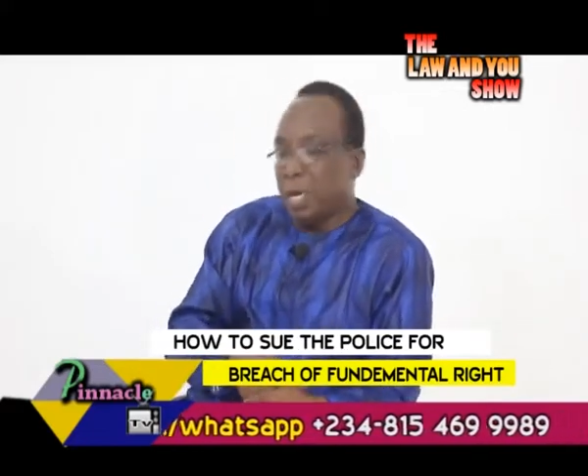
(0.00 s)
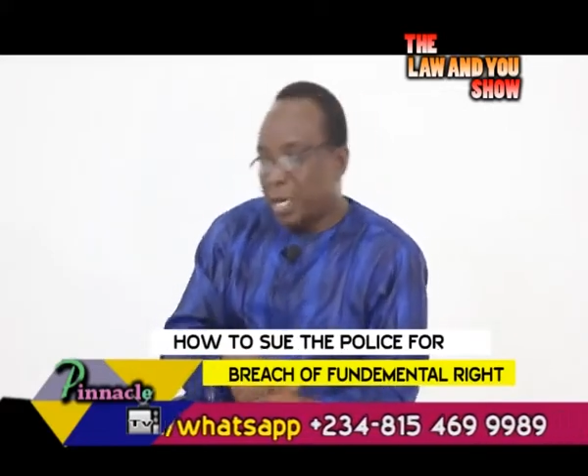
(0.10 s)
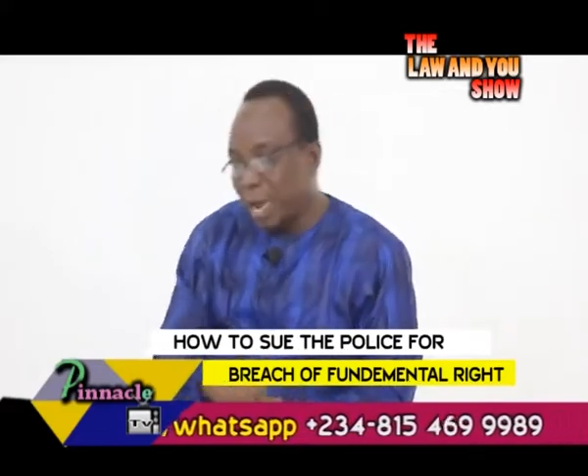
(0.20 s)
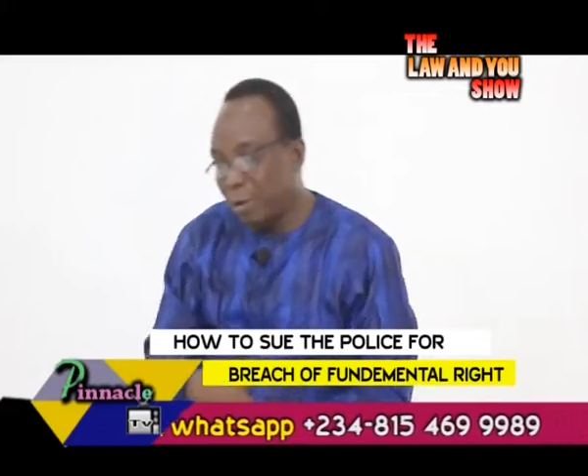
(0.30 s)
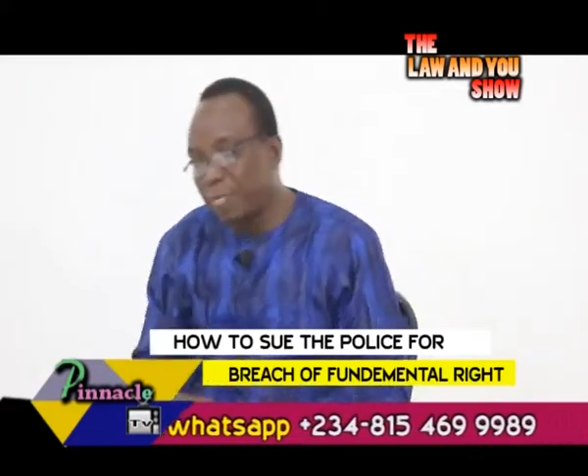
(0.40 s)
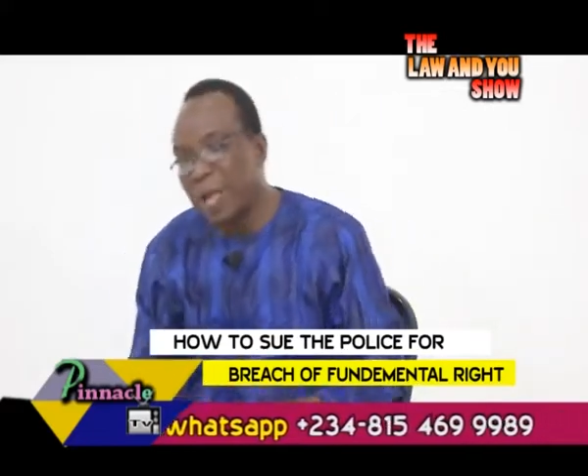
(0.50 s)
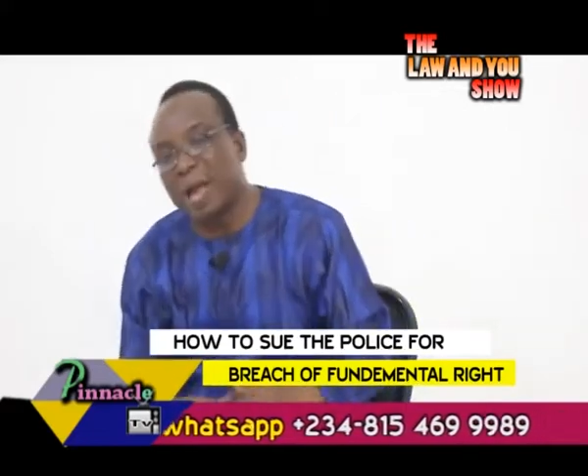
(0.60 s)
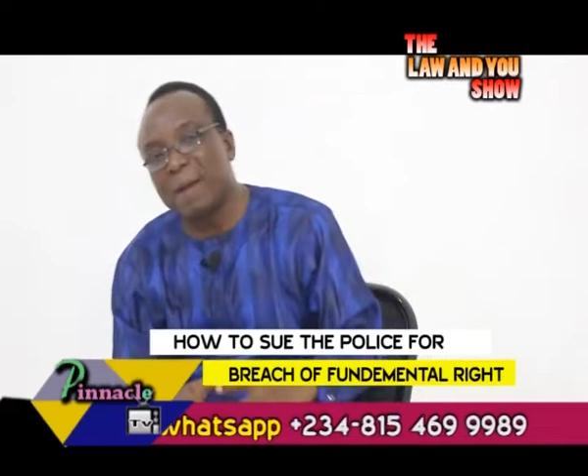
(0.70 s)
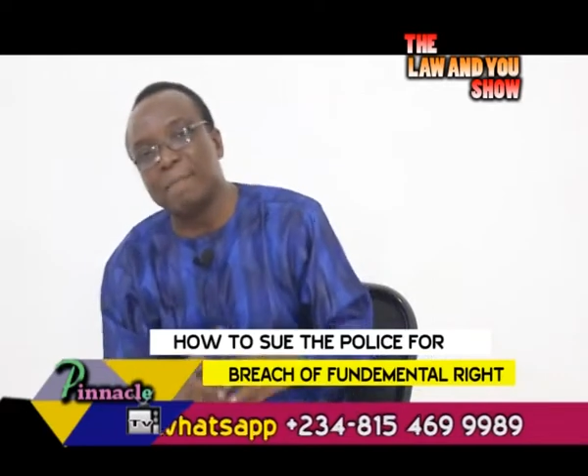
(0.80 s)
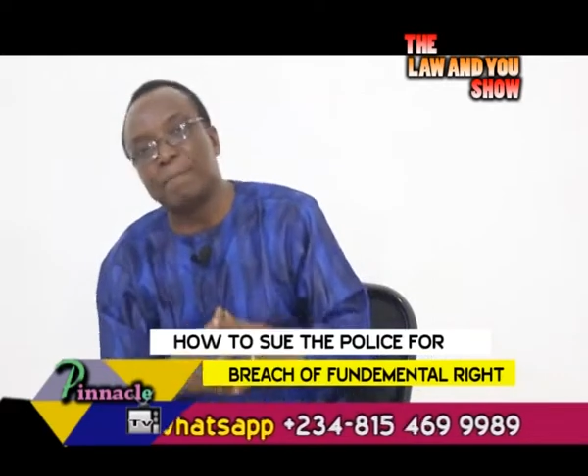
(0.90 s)
Now,
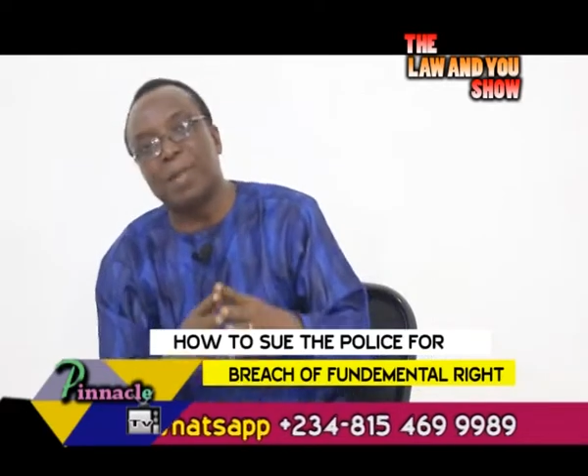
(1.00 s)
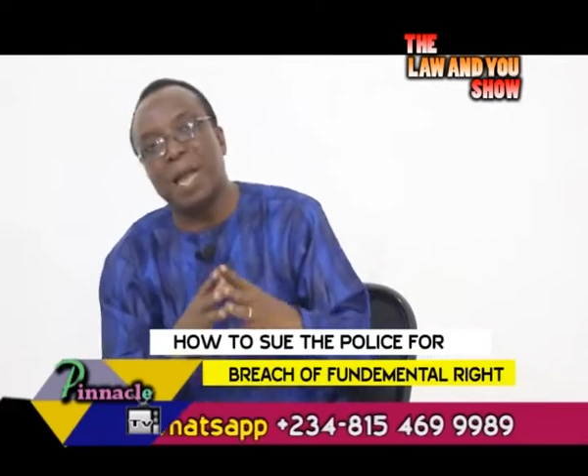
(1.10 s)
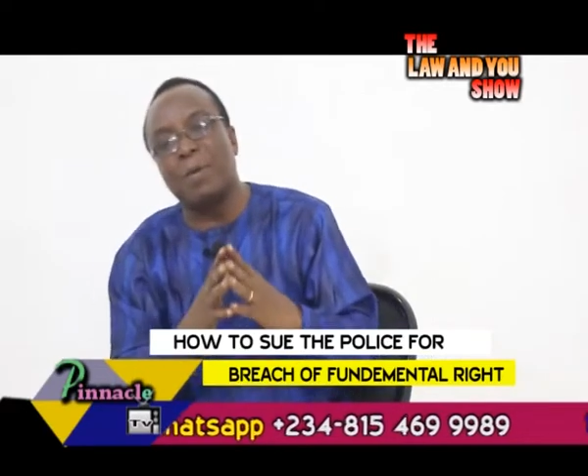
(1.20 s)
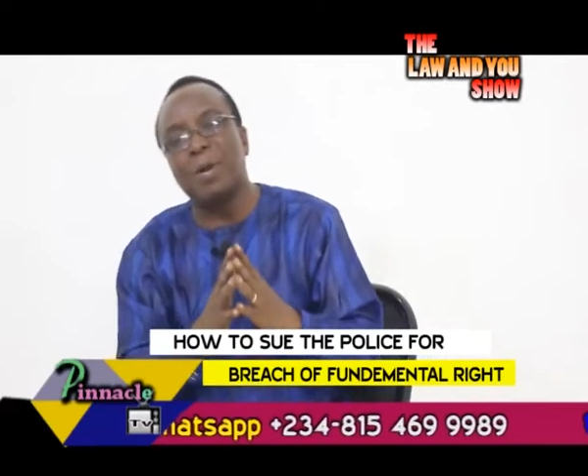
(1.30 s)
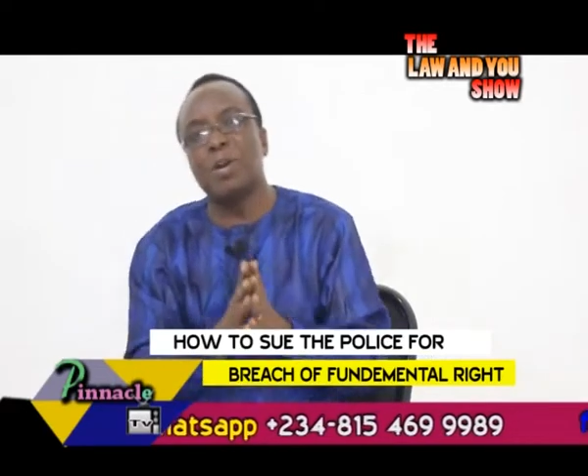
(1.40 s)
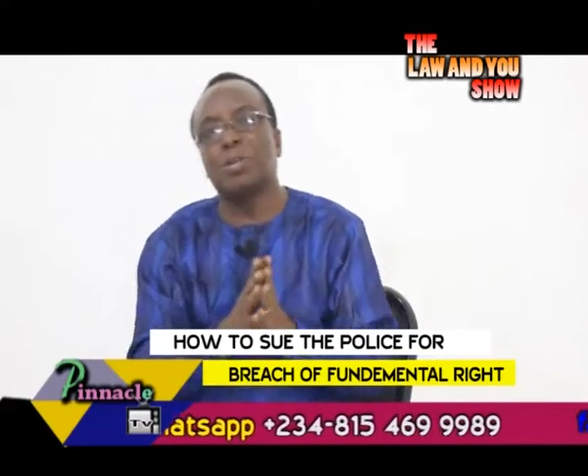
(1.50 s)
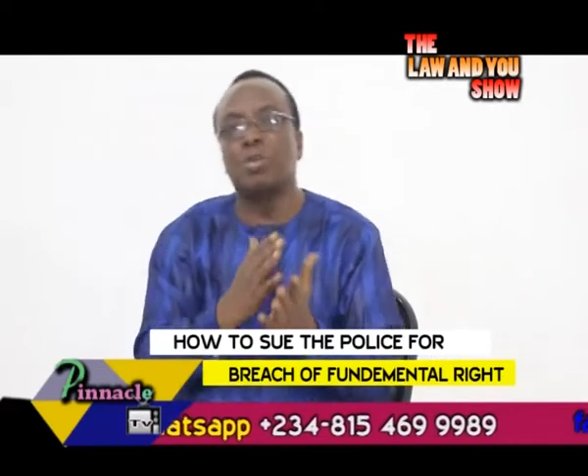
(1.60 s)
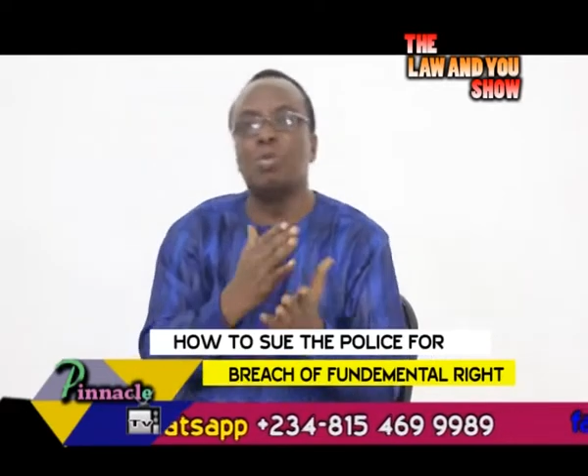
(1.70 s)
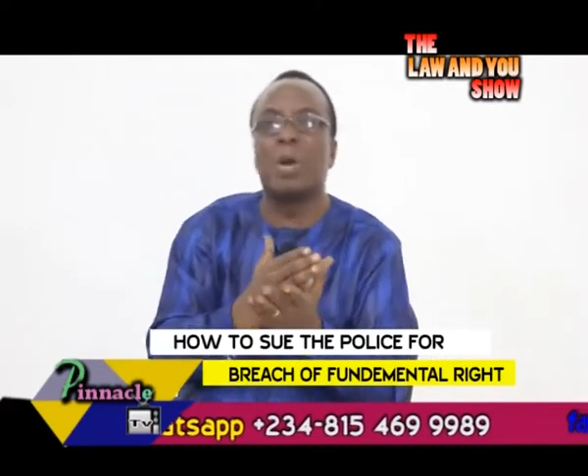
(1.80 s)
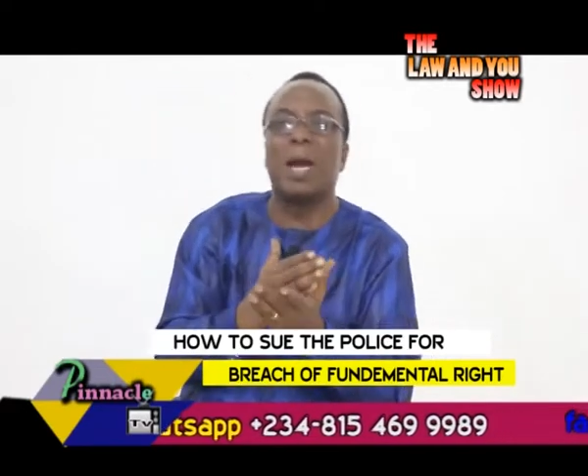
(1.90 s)
I wanted us
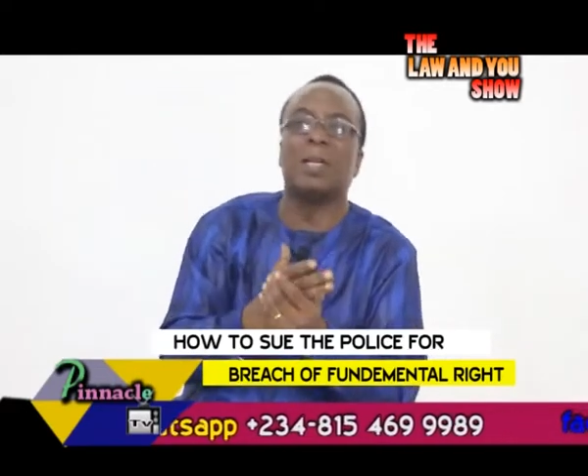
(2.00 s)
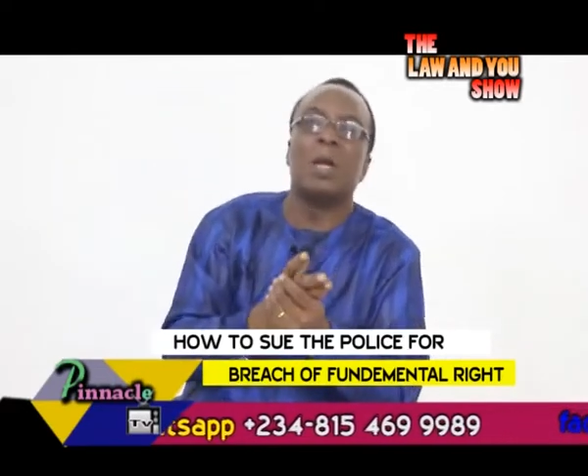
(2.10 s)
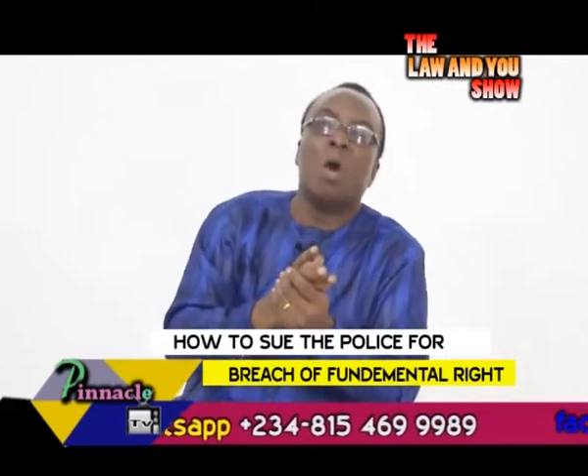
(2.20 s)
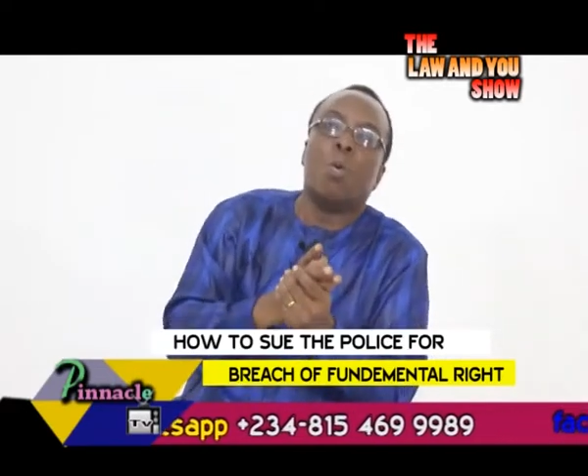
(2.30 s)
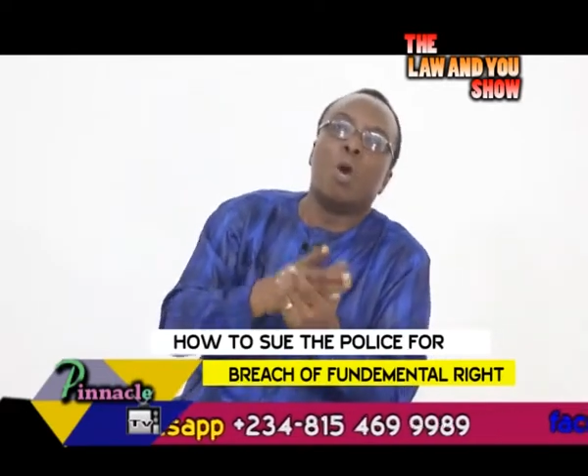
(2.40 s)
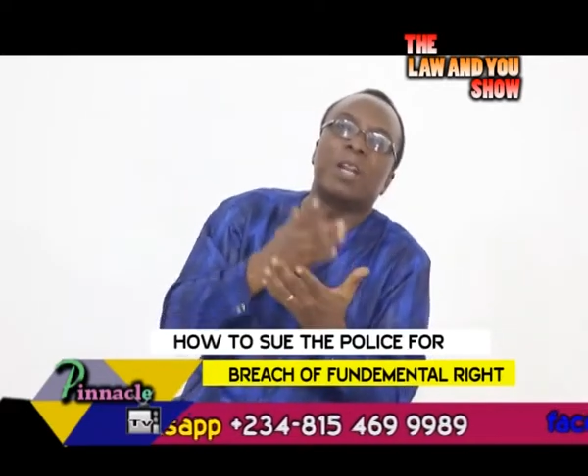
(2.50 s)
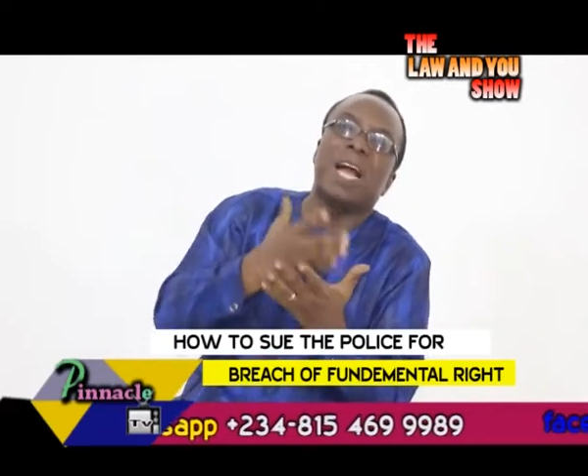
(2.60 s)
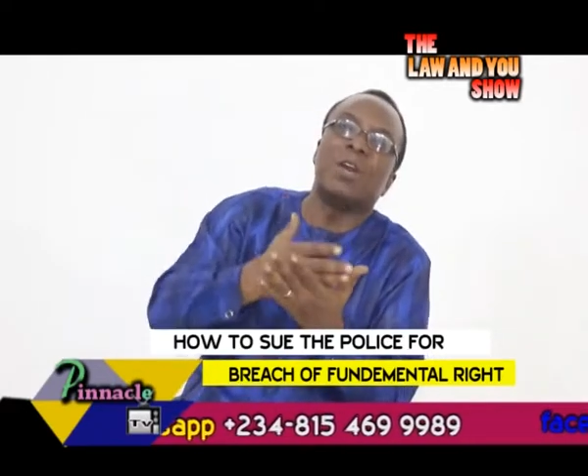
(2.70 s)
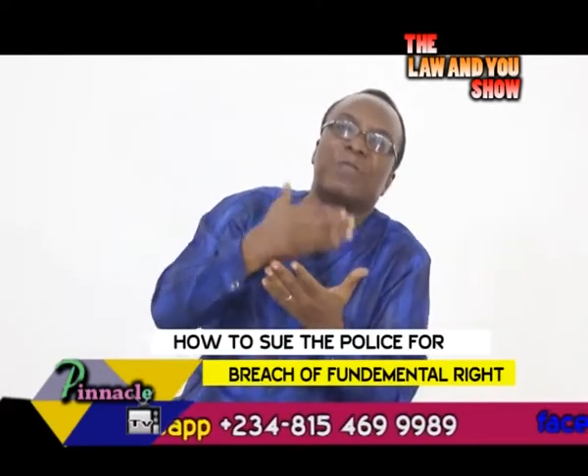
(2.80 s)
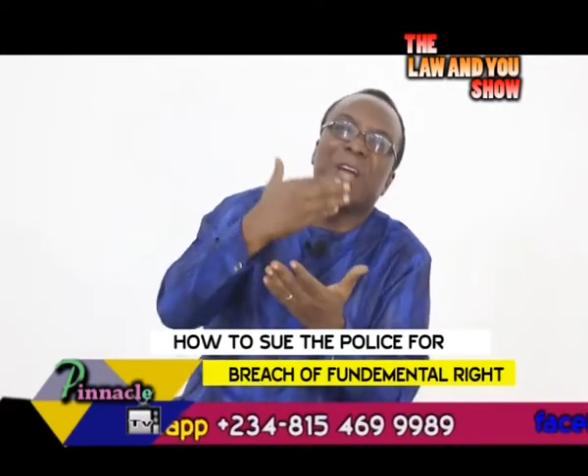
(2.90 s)
to look at what
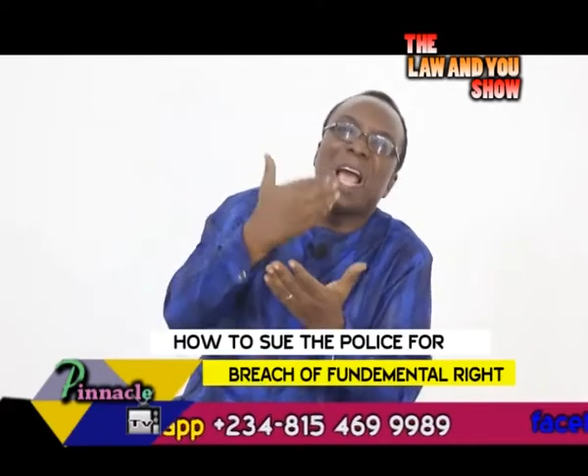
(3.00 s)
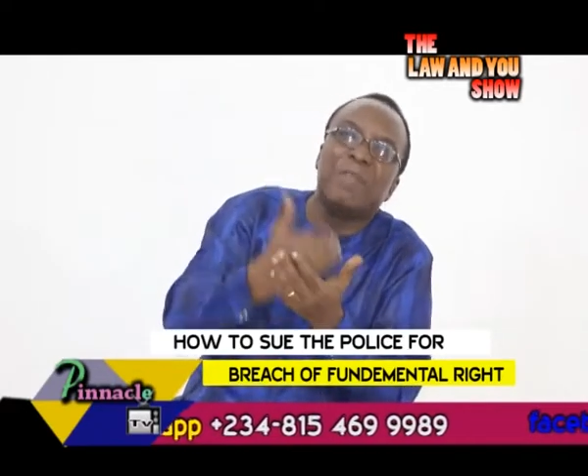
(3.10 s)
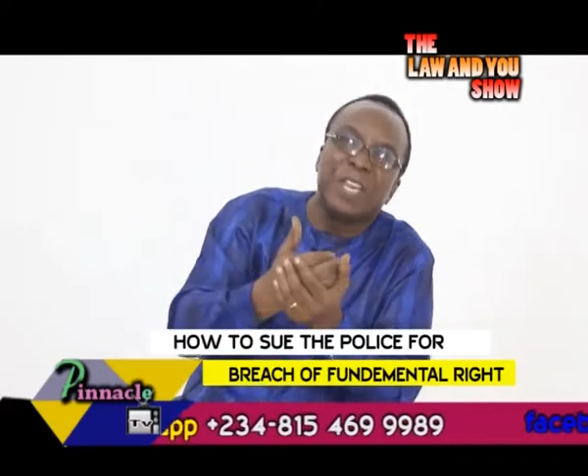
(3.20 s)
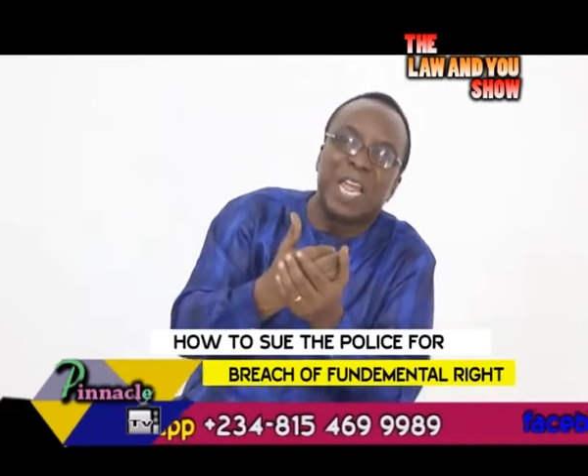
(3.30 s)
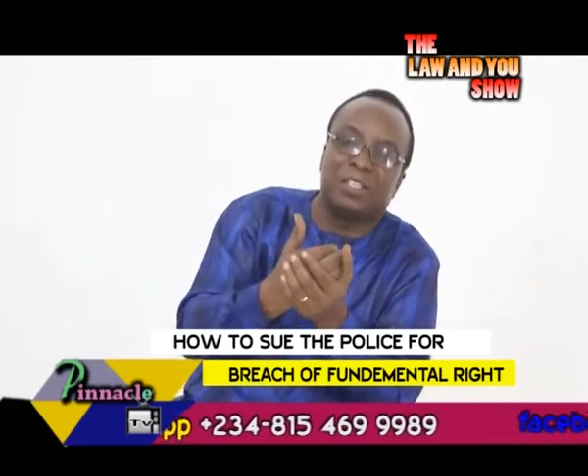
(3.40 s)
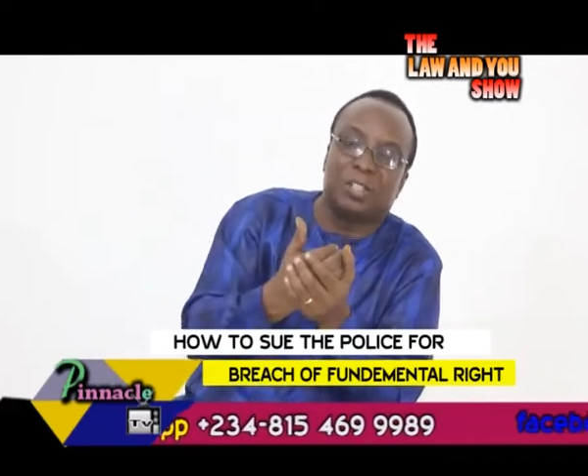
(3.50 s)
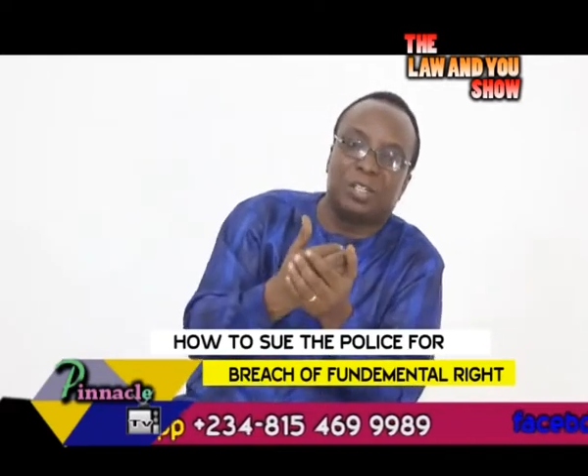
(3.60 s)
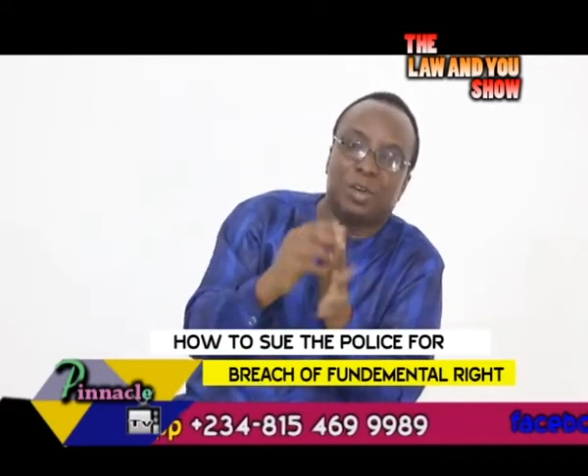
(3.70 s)
kind of evidence,